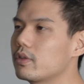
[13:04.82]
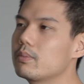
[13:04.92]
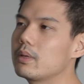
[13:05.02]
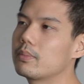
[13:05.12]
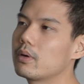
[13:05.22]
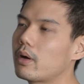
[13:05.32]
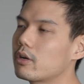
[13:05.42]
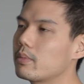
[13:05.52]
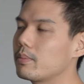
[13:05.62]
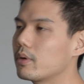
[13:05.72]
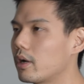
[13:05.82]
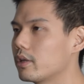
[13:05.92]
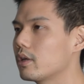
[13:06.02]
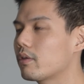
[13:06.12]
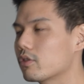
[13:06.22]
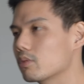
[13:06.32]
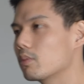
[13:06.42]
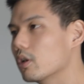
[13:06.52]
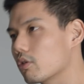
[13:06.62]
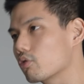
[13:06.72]
people, 100 people, and you can have
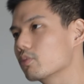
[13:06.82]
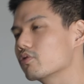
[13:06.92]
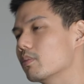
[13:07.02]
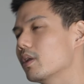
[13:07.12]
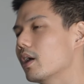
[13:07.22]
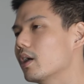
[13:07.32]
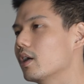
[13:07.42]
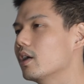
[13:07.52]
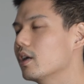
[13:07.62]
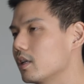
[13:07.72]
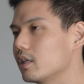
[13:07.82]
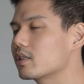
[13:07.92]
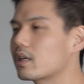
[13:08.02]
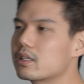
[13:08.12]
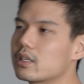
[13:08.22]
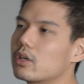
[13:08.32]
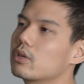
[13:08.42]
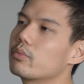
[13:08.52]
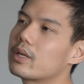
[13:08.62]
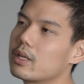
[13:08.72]
smaller groups from there discussing on a
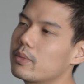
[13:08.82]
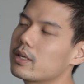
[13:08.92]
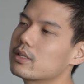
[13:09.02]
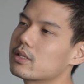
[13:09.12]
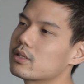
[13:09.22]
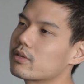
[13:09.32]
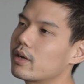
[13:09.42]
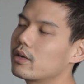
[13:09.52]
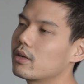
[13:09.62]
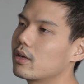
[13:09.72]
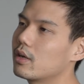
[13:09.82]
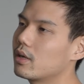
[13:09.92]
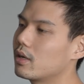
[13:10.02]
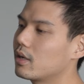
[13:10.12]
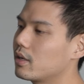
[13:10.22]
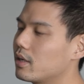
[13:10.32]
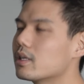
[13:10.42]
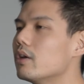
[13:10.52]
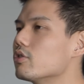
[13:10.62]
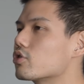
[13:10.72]
weekly basis, right? That's
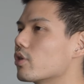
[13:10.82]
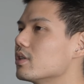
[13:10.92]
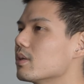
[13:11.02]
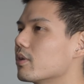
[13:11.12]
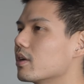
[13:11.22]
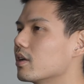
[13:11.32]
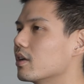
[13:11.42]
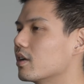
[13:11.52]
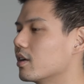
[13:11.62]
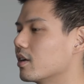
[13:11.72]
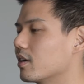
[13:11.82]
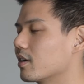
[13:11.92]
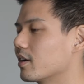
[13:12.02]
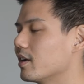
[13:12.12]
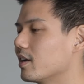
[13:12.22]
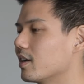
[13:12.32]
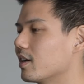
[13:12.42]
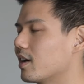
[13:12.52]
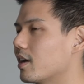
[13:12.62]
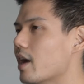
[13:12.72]
how you trust someone, right?
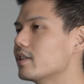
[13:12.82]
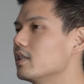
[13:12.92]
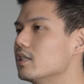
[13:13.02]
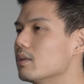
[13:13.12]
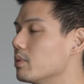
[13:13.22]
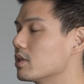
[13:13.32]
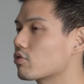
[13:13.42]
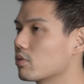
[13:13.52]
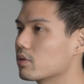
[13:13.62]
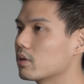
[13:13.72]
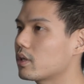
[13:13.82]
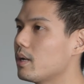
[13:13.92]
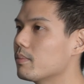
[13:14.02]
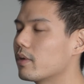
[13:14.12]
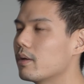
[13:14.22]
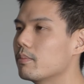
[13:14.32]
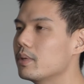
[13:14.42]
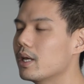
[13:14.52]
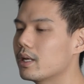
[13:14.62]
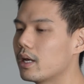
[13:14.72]
I see this in business groups all the time, right?
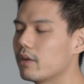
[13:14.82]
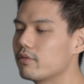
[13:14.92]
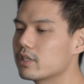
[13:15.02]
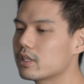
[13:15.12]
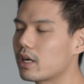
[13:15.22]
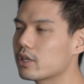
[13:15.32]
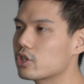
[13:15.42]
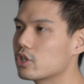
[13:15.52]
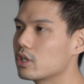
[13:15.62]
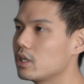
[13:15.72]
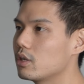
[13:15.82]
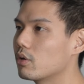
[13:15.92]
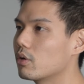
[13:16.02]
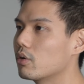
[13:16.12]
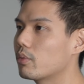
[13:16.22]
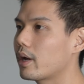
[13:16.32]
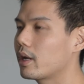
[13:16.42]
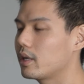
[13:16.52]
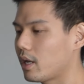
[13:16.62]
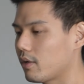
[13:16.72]
BNI, Vistage, EO,
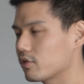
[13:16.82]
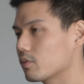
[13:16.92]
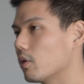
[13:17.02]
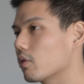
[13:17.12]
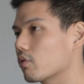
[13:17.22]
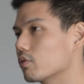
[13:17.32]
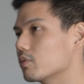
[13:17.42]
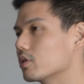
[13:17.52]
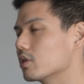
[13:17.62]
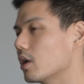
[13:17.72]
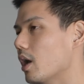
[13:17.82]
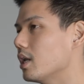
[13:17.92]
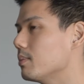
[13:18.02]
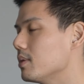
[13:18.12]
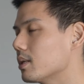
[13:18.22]
where they have small groups and they meet up